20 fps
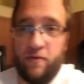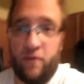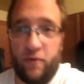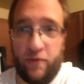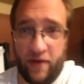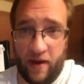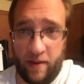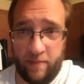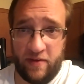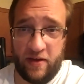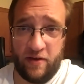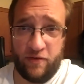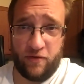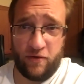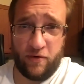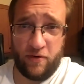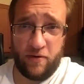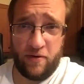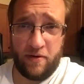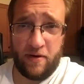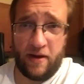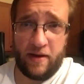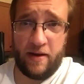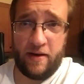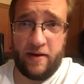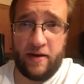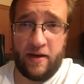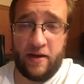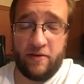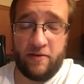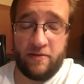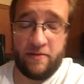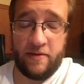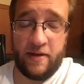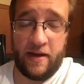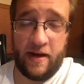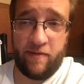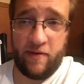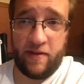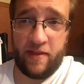a full time teacher deal
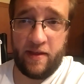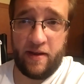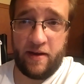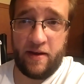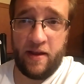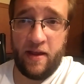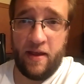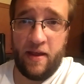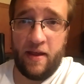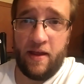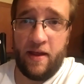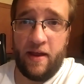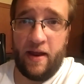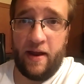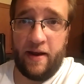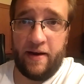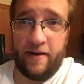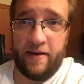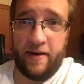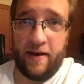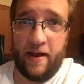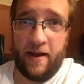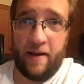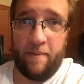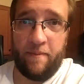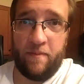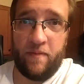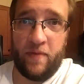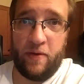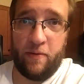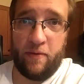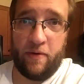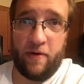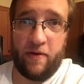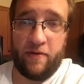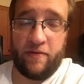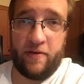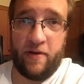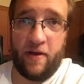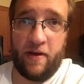and everything. And you were
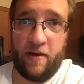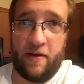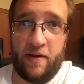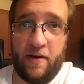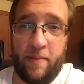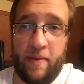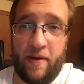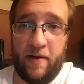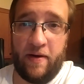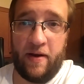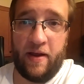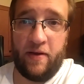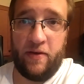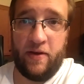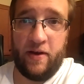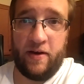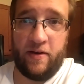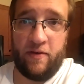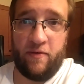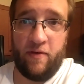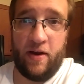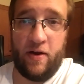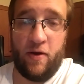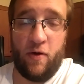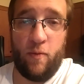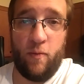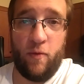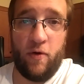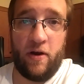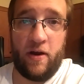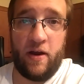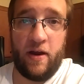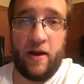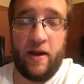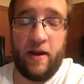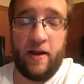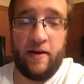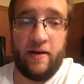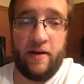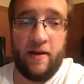also talking about how you had to grade homework.
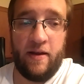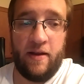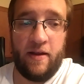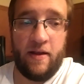And